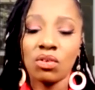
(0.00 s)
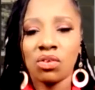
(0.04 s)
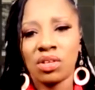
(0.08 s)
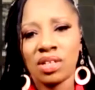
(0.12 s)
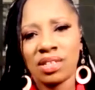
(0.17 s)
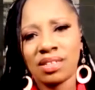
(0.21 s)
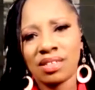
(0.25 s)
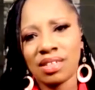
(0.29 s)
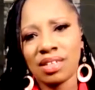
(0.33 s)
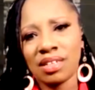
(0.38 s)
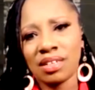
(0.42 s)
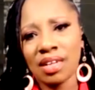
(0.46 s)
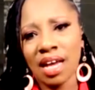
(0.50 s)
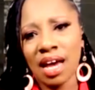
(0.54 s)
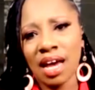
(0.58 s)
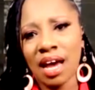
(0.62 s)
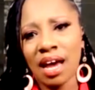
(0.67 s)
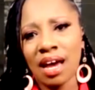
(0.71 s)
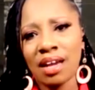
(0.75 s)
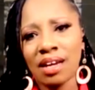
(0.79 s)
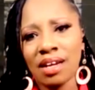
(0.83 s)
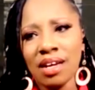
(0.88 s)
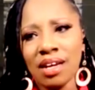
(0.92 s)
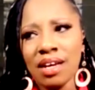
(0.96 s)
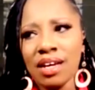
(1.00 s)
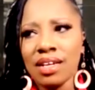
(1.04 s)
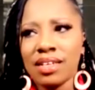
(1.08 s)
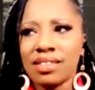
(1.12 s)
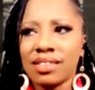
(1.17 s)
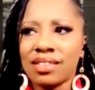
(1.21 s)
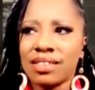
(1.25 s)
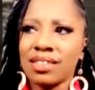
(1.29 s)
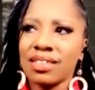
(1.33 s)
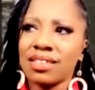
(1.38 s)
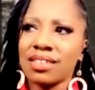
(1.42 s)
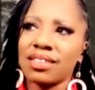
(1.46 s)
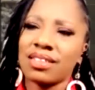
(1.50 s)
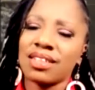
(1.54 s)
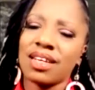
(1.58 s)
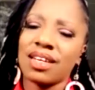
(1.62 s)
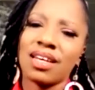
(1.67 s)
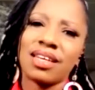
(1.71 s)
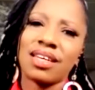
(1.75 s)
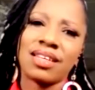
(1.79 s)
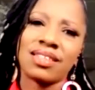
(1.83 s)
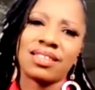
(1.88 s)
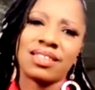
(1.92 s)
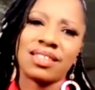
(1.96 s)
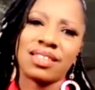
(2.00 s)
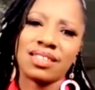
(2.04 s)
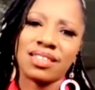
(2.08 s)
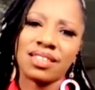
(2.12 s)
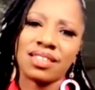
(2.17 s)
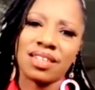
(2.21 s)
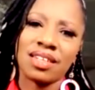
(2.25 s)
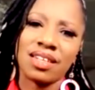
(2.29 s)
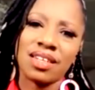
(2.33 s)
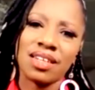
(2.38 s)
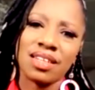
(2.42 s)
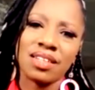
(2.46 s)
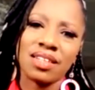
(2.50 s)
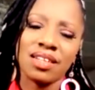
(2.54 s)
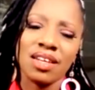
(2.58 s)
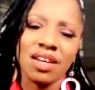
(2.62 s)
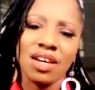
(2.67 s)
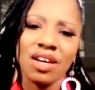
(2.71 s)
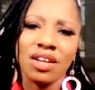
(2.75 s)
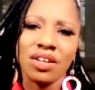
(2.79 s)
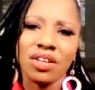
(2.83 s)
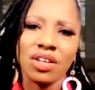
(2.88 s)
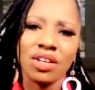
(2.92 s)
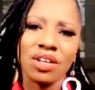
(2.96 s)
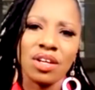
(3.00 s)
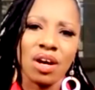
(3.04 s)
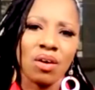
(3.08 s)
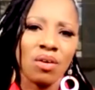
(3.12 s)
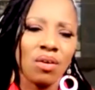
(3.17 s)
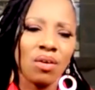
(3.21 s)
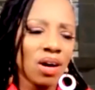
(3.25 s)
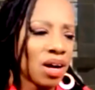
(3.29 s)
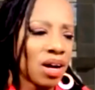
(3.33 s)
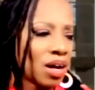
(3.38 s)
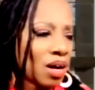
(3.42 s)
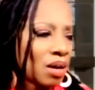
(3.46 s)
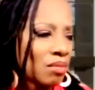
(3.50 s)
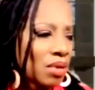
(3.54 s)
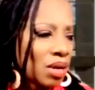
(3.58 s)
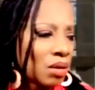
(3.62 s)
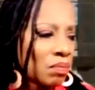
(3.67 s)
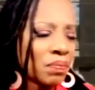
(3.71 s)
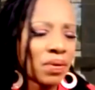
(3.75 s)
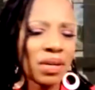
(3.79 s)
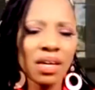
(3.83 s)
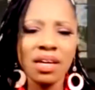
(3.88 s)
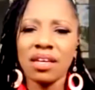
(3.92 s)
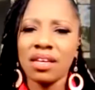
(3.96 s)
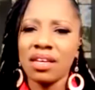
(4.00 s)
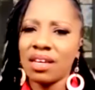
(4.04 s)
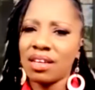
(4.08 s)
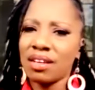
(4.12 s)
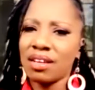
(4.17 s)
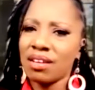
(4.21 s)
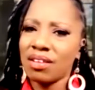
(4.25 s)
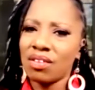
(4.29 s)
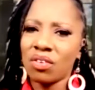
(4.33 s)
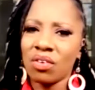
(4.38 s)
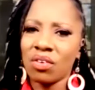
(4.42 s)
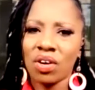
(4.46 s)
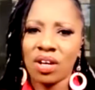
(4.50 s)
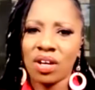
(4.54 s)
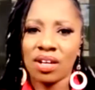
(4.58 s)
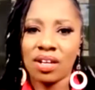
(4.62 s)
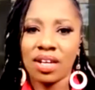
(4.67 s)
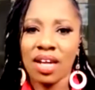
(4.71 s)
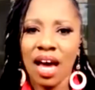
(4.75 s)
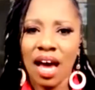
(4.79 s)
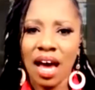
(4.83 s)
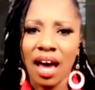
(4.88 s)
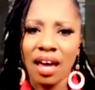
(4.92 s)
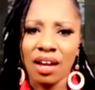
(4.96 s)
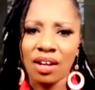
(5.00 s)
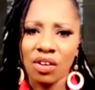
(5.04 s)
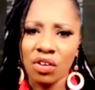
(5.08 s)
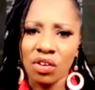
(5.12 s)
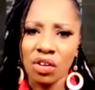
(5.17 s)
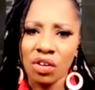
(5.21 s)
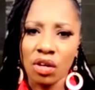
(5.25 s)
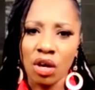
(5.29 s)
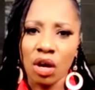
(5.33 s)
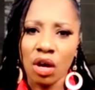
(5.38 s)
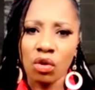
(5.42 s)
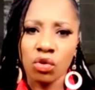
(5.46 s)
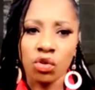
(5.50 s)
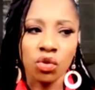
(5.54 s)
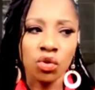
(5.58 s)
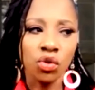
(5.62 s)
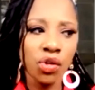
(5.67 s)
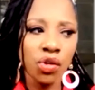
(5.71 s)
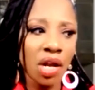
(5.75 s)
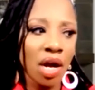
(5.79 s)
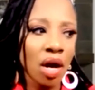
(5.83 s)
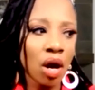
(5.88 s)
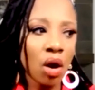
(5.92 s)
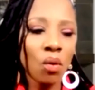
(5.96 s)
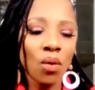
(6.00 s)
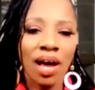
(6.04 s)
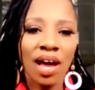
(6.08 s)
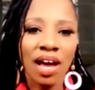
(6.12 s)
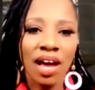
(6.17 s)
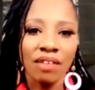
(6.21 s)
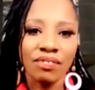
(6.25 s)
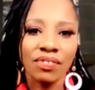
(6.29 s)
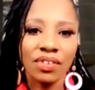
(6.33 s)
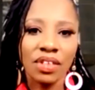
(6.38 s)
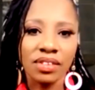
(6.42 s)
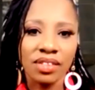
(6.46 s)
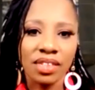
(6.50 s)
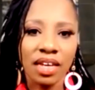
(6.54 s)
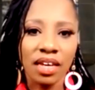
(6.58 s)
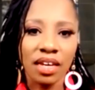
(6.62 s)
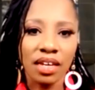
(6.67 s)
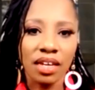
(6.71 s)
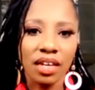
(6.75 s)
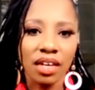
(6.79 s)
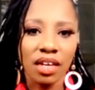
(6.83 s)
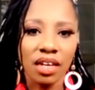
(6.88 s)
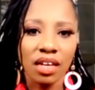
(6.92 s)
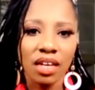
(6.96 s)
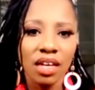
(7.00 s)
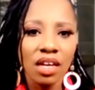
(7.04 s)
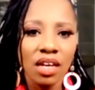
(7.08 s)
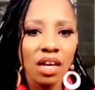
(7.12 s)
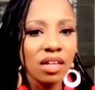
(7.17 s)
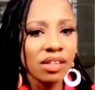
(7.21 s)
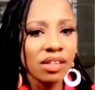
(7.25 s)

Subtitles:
or is it not? Is this a good, opinion or not? You don't have to take it.